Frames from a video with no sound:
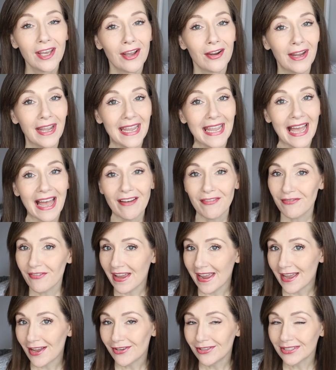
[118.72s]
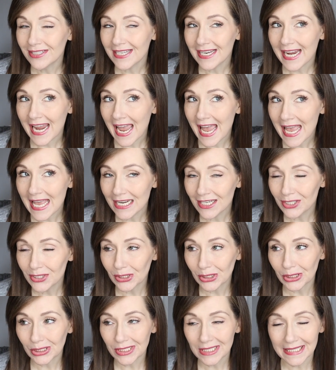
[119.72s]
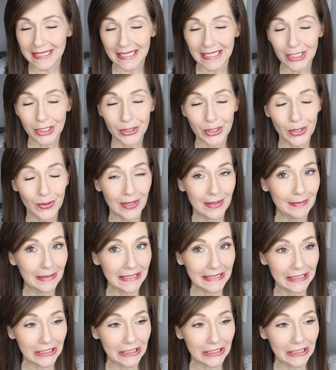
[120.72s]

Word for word: Okay, I found candles, and you know I'm a